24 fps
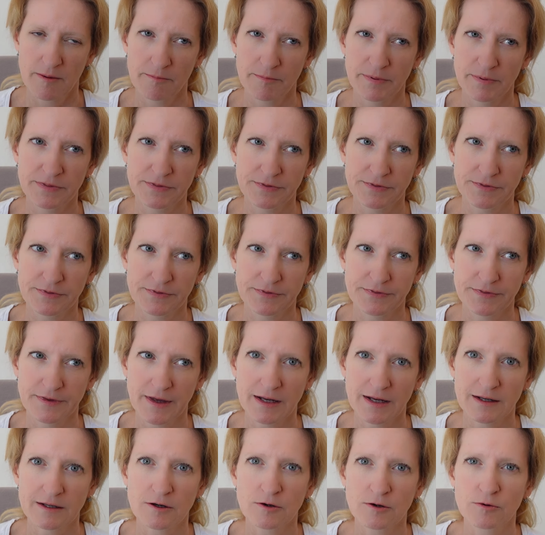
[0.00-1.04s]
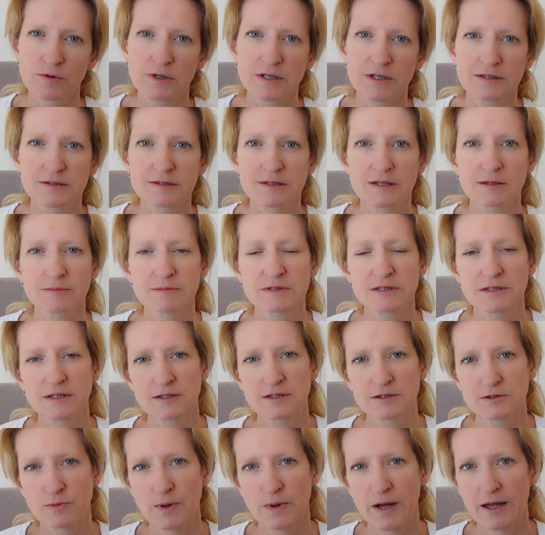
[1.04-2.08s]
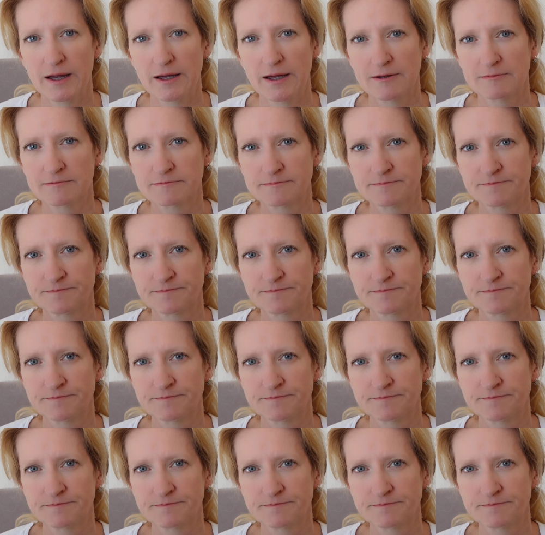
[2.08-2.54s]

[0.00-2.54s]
But that only seems this way.